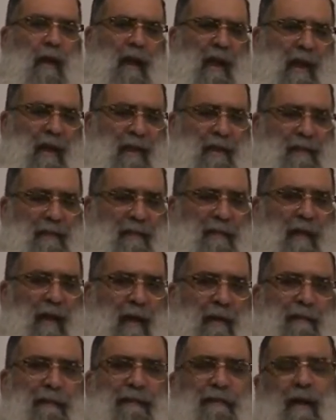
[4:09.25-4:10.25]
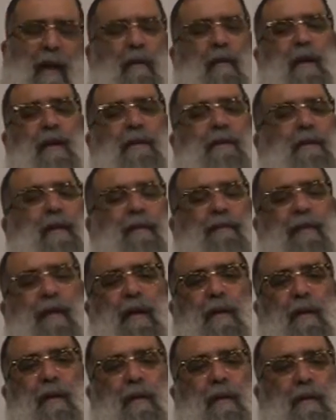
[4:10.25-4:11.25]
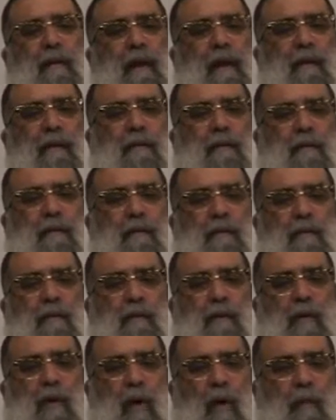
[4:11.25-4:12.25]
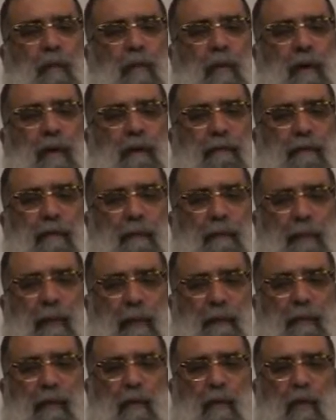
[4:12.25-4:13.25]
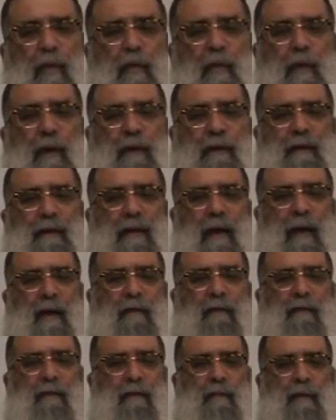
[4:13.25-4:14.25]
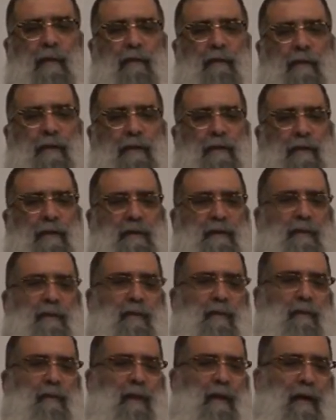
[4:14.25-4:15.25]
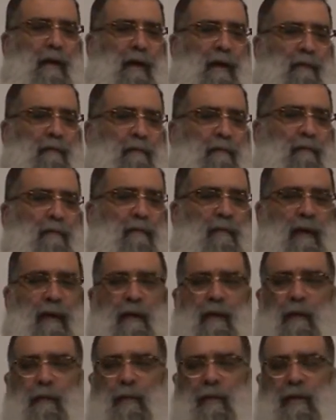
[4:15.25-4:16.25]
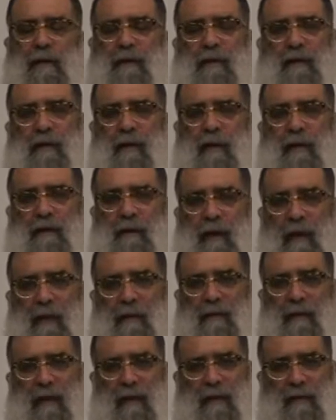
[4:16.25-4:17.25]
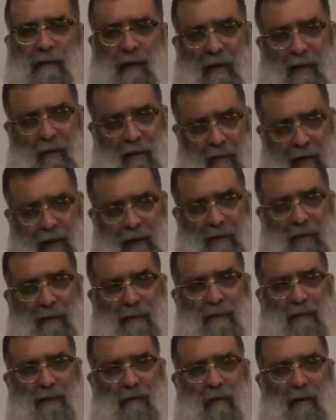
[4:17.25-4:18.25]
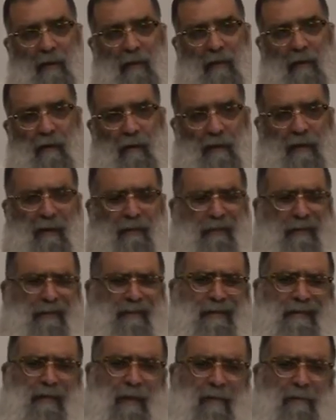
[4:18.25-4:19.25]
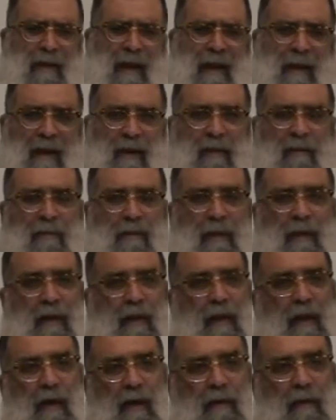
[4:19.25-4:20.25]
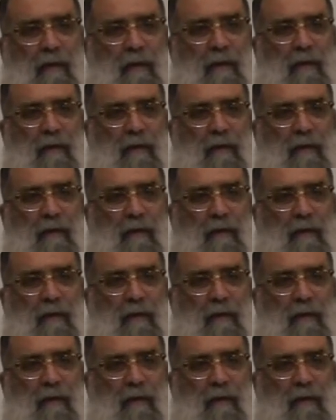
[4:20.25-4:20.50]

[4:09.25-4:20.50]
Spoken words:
And it's a very difficult thing to cope with from people who went down from their riches to become regular person. It's a crisis. You tell them, it's too bad, I don't really care.